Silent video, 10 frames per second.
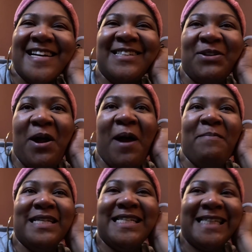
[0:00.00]
So
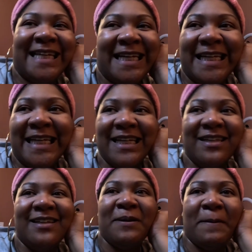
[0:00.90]
I'ma see,
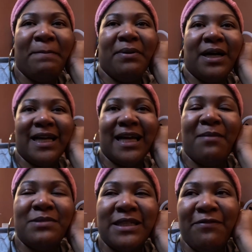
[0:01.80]
but
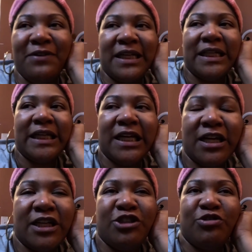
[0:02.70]
I'm definitely
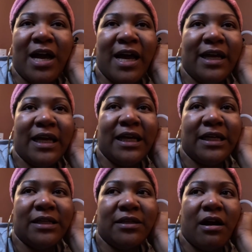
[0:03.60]
gonna try
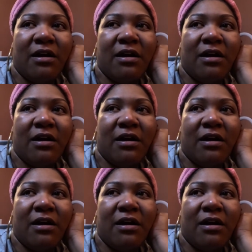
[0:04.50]
and